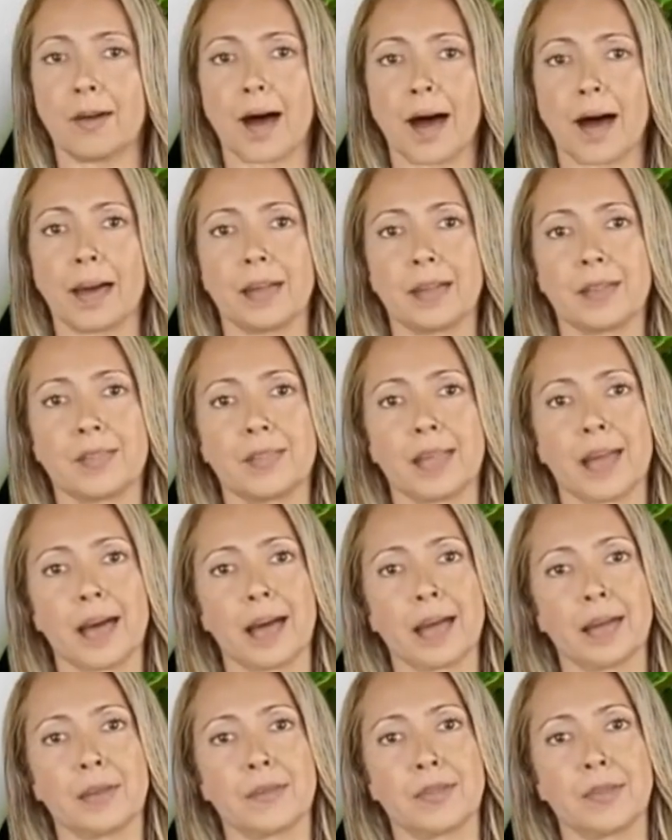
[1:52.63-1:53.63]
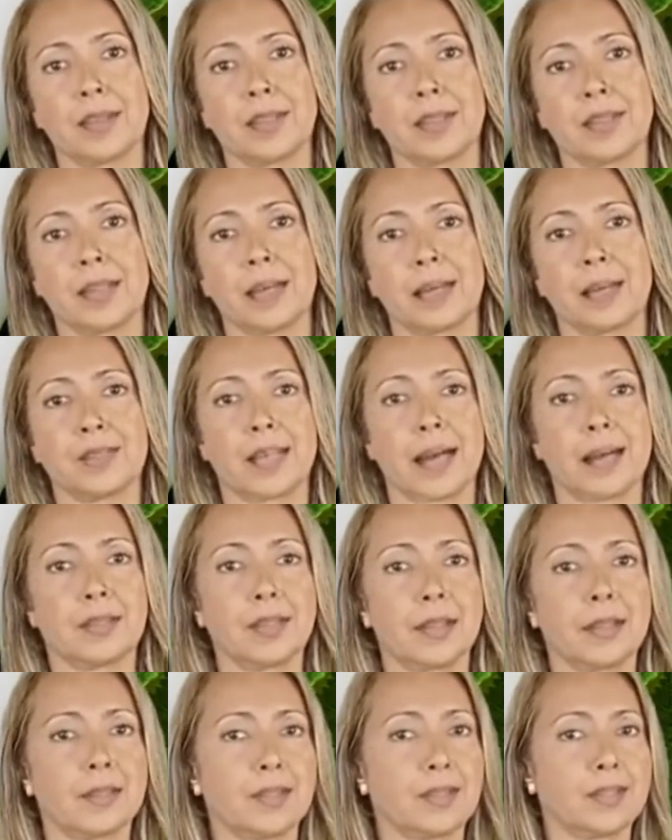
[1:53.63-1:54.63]
Are you scared of visiting a
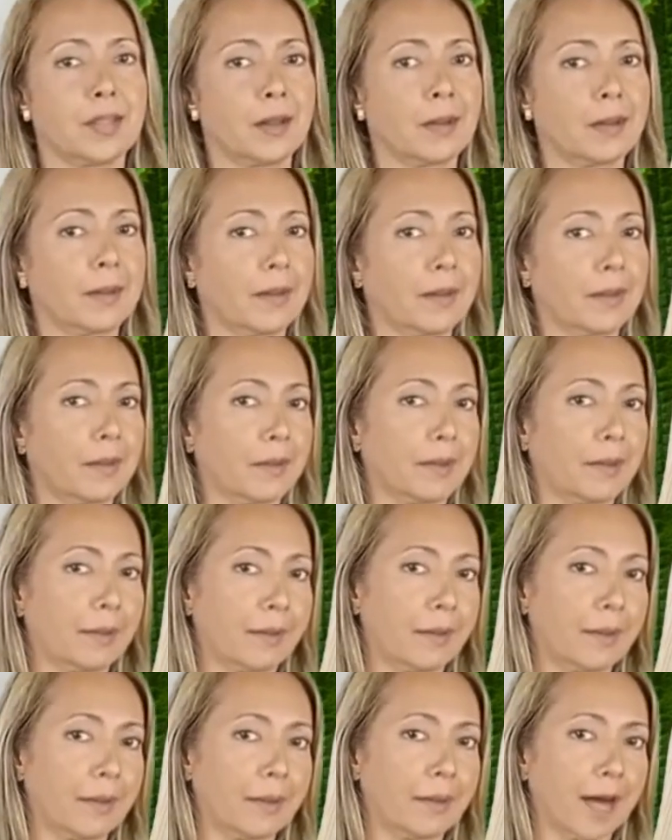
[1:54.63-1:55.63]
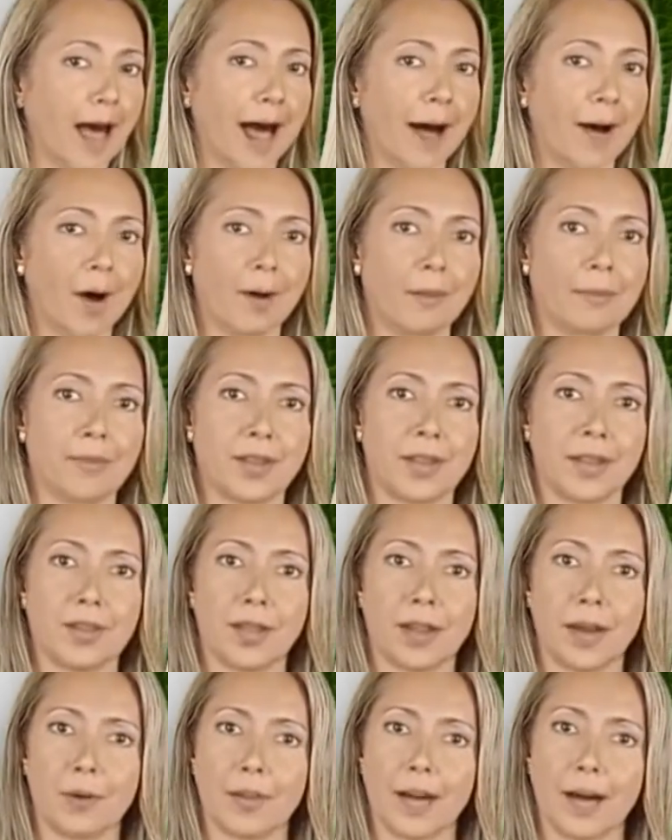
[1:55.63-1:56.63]
dentist? How often
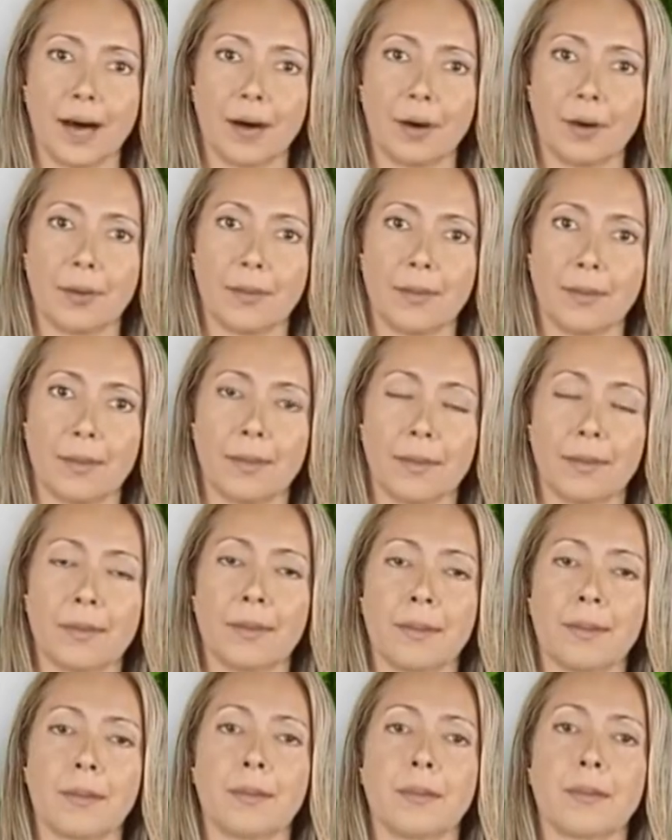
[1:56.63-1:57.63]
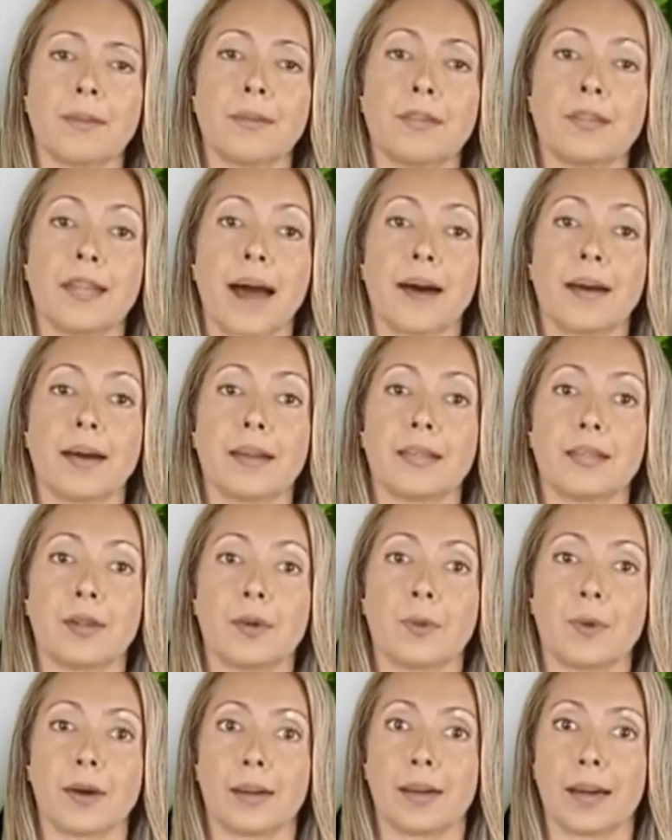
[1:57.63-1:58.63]
do you go? Tell us
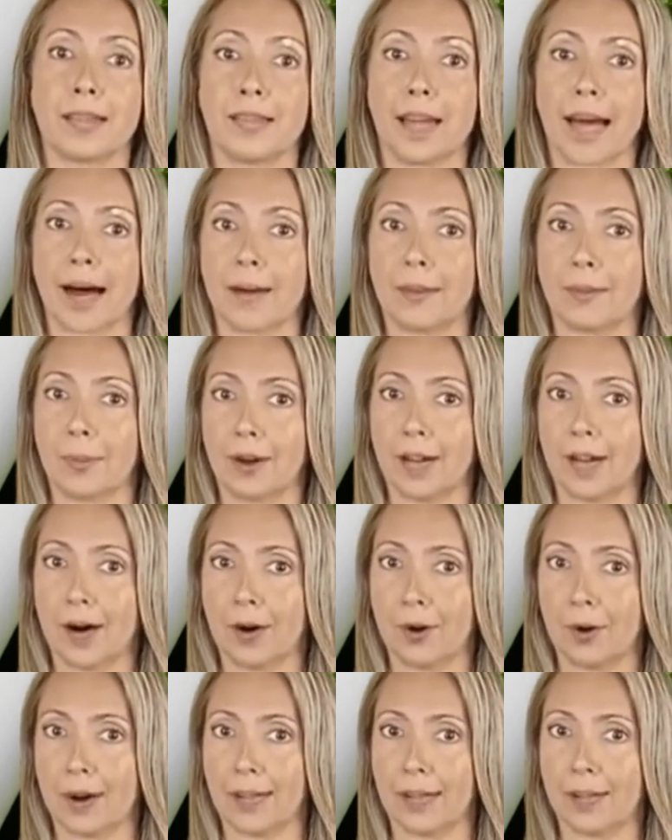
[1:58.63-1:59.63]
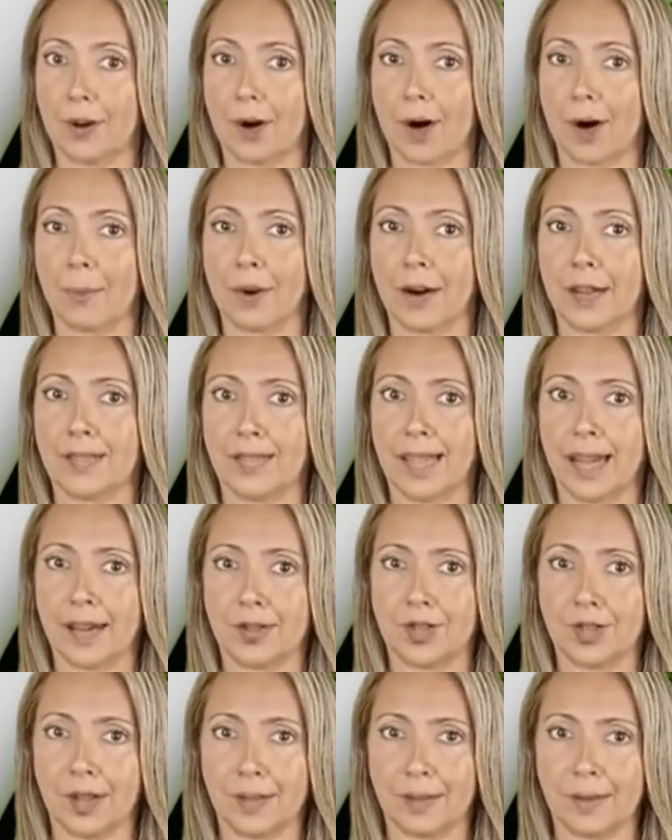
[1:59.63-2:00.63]
quickly down below in the comment
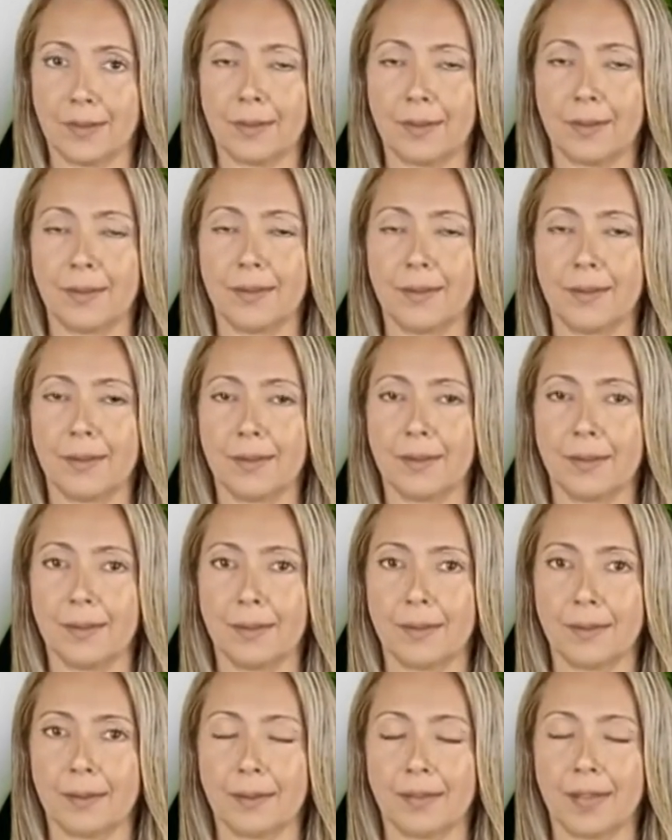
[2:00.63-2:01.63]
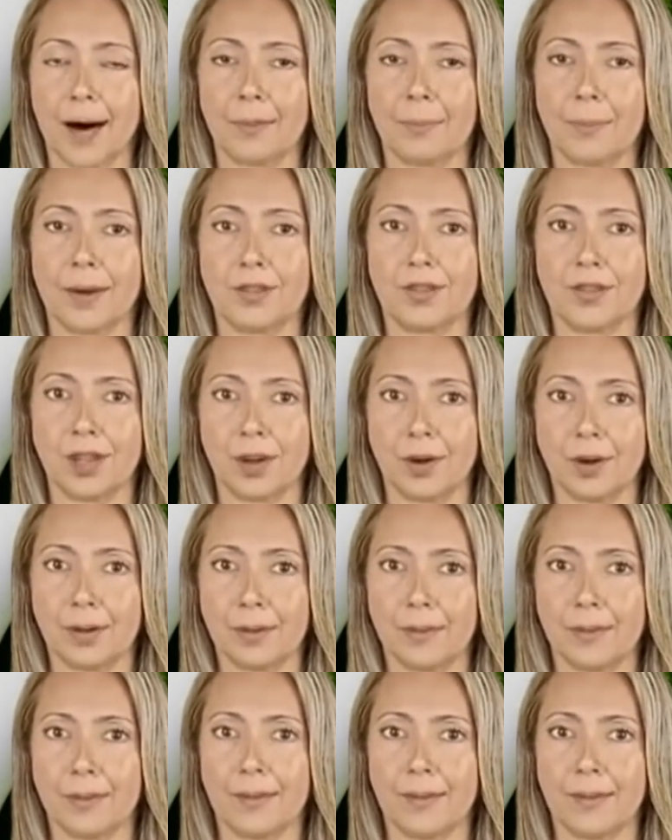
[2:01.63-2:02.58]
section. Number 2.